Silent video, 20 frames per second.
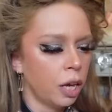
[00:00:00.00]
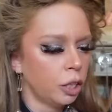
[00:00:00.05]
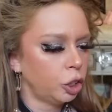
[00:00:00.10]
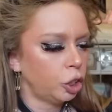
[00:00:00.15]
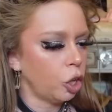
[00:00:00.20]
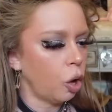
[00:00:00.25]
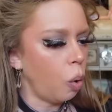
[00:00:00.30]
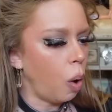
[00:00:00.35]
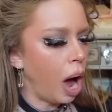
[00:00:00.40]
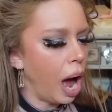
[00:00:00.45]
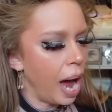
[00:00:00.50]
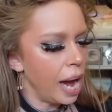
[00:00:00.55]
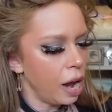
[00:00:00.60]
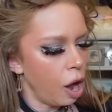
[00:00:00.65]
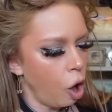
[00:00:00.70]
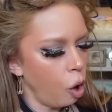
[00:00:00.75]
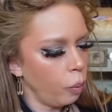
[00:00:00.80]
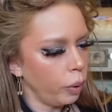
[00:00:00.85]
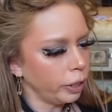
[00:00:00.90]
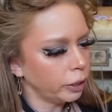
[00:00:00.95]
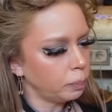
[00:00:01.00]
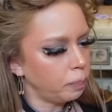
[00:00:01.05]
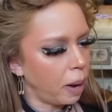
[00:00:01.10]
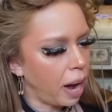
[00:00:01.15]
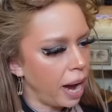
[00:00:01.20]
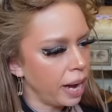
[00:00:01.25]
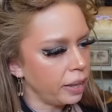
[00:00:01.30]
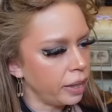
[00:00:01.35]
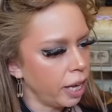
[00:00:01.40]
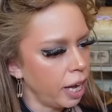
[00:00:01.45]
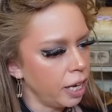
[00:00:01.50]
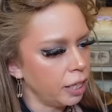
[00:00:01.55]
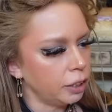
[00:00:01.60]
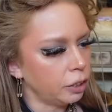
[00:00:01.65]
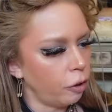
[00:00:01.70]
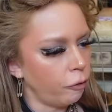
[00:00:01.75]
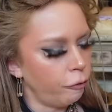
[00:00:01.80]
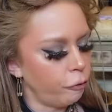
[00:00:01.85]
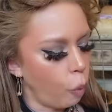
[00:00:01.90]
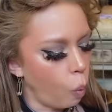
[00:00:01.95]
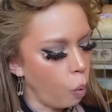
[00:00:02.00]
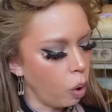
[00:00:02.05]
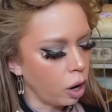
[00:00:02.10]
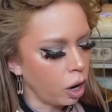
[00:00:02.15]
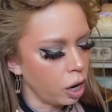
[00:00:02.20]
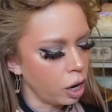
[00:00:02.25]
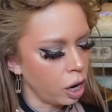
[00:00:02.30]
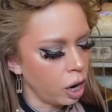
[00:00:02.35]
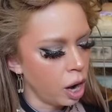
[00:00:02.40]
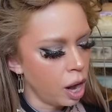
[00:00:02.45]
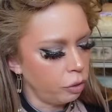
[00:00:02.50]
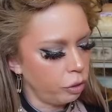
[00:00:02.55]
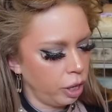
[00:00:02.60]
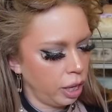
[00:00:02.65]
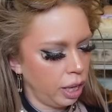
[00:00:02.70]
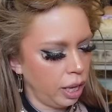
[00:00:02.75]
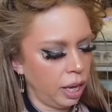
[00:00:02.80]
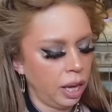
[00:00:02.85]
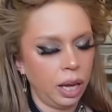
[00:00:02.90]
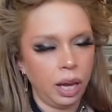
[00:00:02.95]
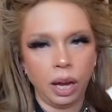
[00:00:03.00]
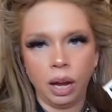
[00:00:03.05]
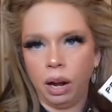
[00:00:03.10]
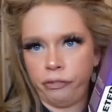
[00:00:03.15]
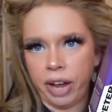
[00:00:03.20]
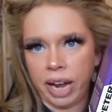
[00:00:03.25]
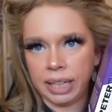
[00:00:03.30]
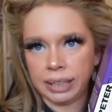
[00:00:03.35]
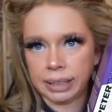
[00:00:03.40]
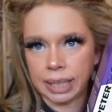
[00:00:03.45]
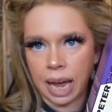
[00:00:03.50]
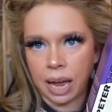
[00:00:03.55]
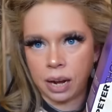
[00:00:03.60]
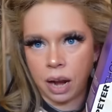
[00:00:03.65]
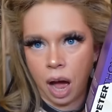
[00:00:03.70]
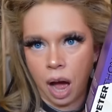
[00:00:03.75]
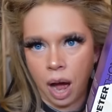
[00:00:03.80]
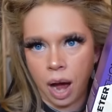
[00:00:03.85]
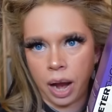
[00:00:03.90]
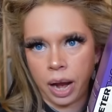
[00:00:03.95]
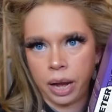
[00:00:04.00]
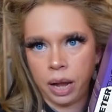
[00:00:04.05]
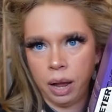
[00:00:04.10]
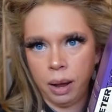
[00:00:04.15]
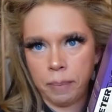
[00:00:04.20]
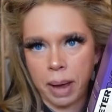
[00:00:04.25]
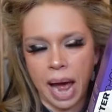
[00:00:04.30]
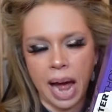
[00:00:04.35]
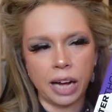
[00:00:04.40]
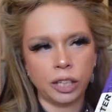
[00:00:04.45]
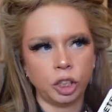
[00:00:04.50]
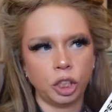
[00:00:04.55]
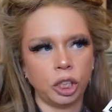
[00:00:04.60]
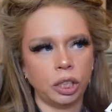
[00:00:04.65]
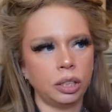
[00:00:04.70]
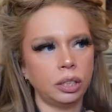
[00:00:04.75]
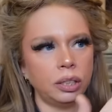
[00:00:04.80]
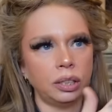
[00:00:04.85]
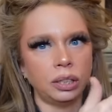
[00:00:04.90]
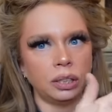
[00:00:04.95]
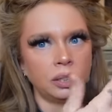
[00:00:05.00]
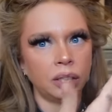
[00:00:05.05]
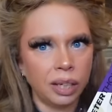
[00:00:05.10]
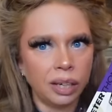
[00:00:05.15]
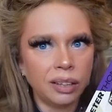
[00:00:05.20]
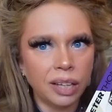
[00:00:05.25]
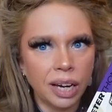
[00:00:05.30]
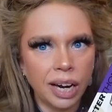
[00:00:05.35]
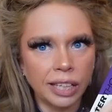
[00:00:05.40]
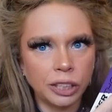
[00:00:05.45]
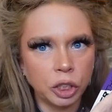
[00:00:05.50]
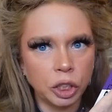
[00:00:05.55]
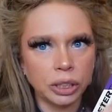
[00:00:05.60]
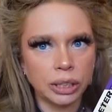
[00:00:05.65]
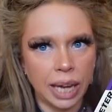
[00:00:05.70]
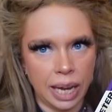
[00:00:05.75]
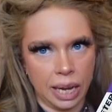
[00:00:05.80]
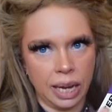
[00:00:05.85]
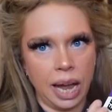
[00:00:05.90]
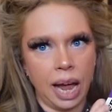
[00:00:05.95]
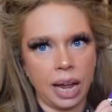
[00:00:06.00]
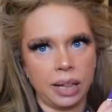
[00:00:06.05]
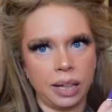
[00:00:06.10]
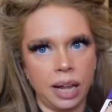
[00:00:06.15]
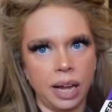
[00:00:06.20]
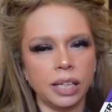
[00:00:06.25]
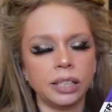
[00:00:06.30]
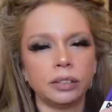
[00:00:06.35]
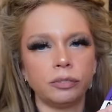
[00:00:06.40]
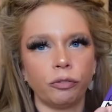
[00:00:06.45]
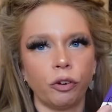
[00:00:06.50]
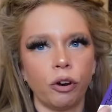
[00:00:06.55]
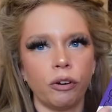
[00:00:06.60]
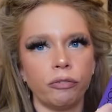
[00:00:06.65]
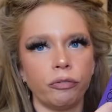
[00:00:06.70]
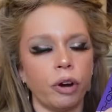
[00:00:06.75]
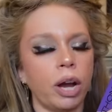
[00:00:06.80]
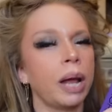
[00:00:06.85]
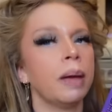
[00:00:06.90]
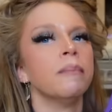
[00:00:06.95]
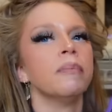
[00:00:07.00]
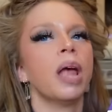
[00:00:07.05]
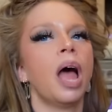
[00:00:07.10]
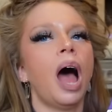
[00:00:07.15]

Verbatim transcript: So I always buy this for the face and eye patches, and then I just like get this for free.